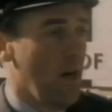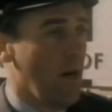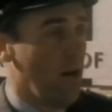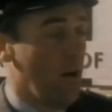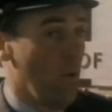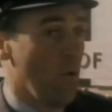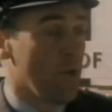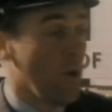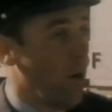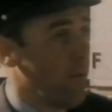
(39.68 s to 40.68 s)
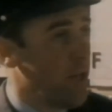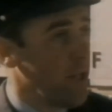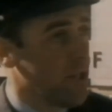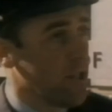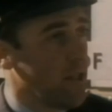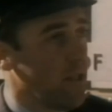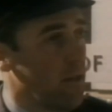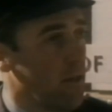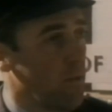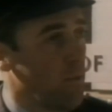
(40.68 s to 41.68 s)
Also objects,
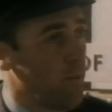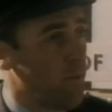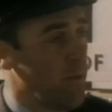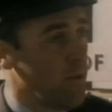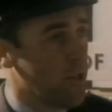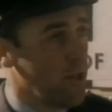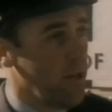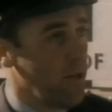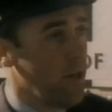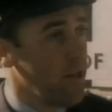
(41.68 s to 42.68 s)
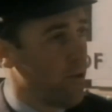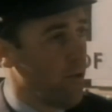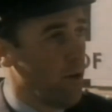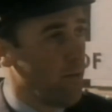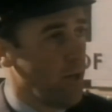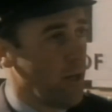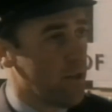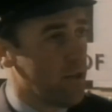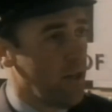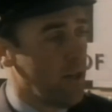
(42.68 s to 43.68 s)
what people see are not necessarily
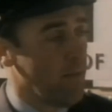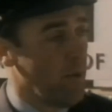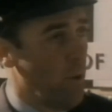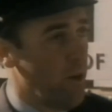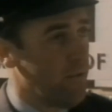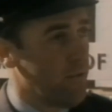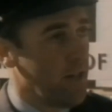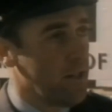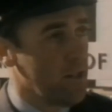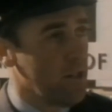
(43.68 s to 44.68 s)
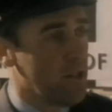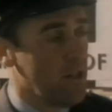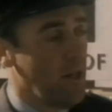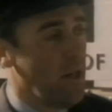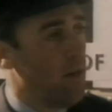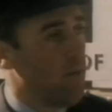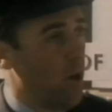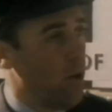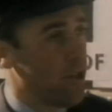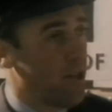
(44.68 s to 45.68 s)
objects. They can be weather factors,
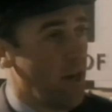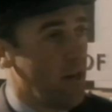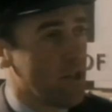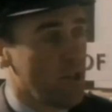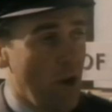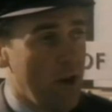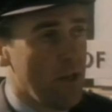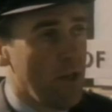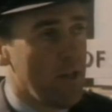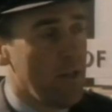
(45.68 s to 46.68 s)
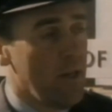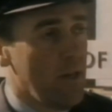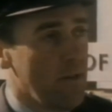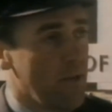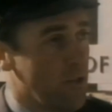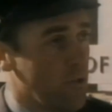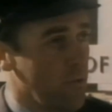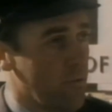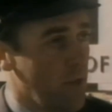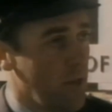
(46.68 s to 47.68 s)
marsh gas, lightning, that sort
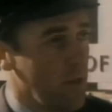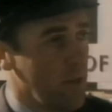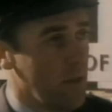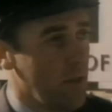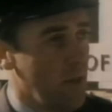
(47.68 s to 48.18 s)
of thing.